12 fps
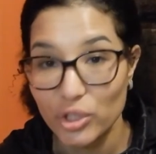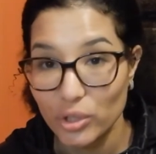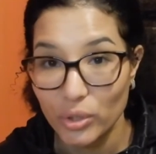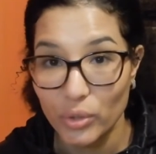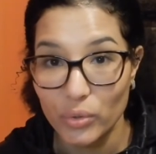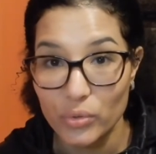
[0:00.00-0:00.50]
your
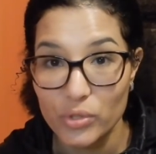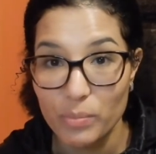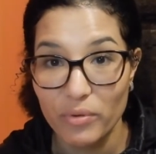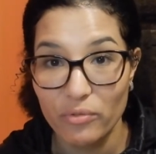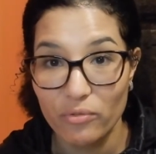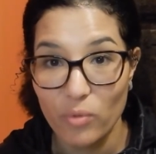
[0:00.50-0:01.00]
clothes
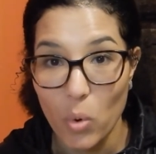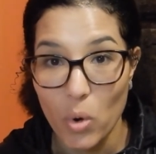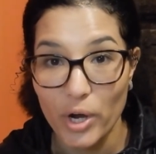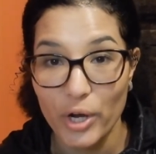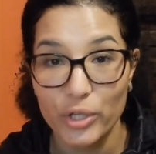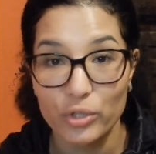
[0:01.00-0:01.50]

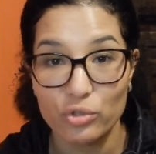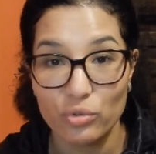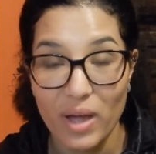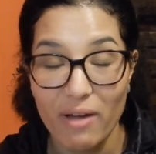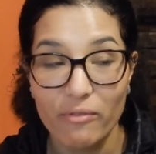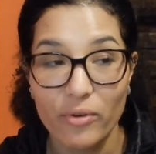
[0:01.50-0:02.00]
before you
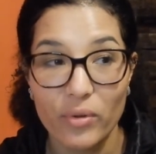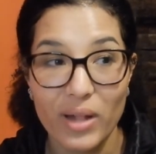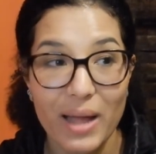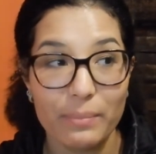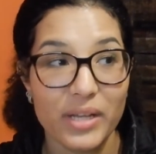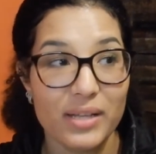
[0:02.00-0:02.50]
travel.
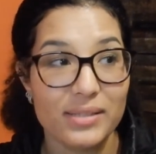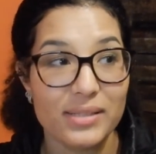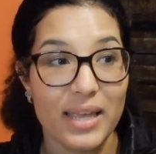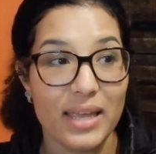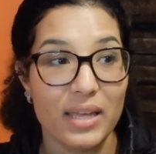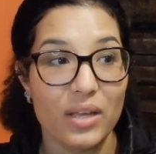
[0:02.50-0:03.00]
I'm not
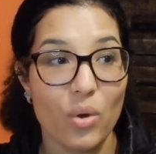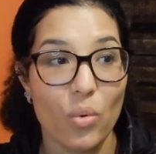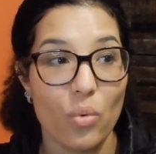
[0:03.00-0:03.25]
saying